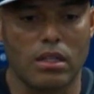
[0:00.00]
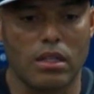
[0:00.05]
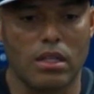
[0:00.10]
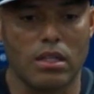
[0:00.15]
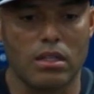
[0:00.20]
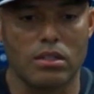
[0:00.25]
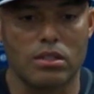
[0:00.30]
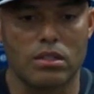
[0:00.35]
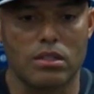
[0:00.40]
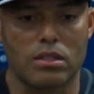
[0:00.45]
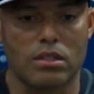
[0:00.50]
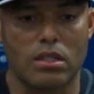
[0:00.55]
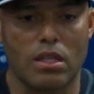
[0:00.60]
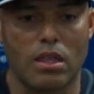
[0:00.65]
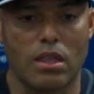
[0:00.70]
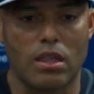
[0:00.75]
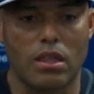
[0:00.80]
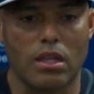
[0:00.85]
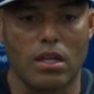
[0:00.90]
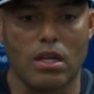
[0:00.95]
didn't
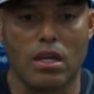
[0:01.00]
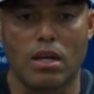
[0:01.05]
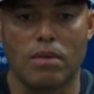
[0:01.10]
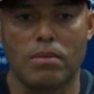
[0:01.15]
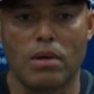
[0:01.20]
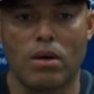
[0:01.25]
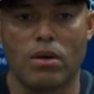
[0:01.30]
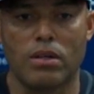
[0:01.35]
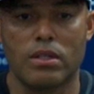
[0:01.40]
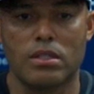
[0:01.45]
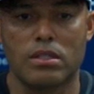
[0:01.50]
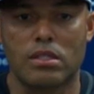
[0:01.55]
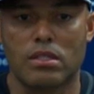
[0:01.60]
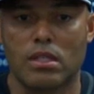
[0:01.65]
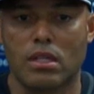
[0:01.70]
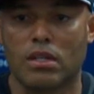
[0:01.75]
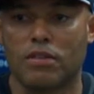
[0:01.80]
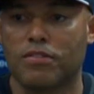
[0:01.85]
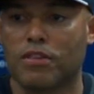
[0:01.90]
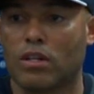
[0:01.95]
think about
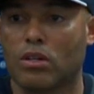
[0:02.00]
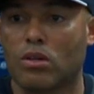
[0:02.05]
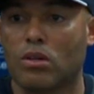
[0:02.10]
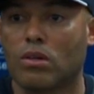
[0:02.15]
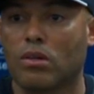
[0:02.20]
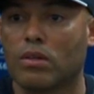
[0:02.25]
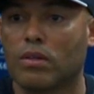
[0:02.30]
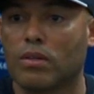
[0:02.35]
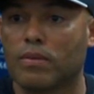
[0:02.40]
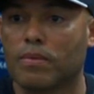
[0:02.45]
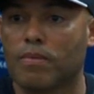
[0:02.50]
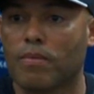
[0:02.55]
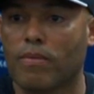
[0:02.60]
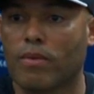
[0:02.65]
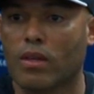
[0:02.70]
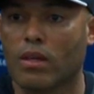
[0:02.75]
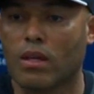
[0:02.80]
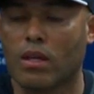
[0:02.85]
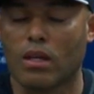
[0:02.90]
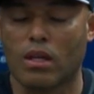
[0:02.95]
himself at all,
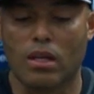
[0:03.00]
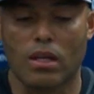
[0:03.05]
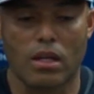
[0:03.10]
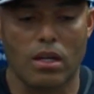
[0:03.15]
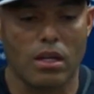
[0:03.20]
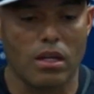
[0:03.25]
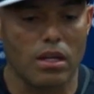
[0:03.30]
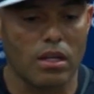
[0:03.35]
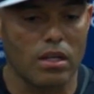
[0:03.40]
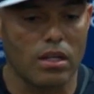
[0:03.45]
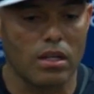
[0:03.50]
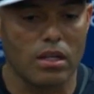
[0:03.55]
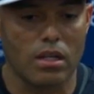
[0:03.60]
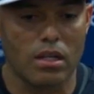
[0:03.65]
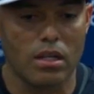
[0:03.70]
and uh,